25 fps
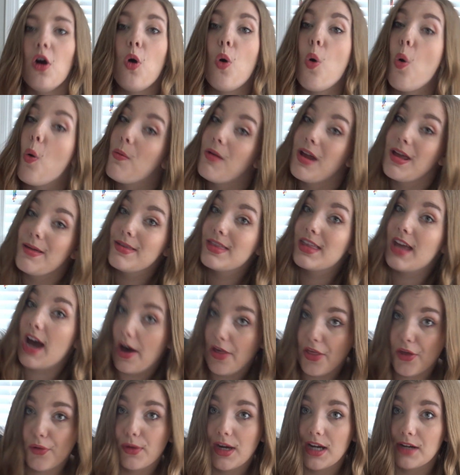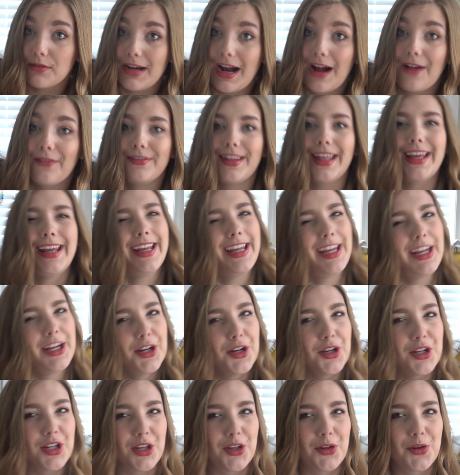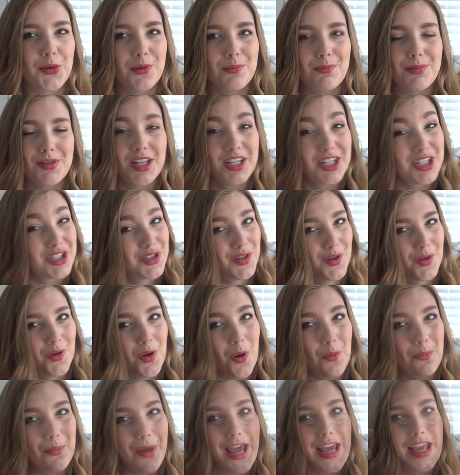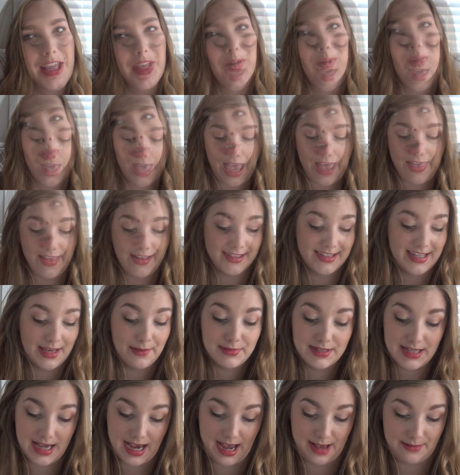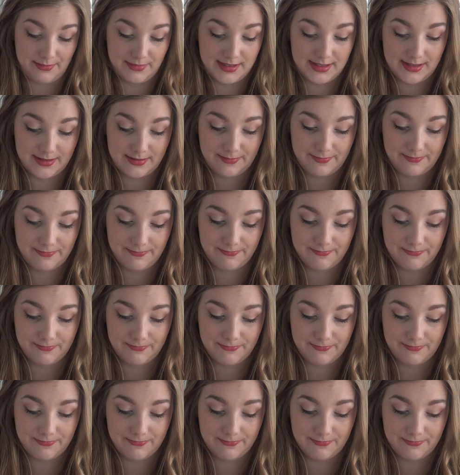Or maybe the other way around, they hear you, but they just don't obey you. And then sometimes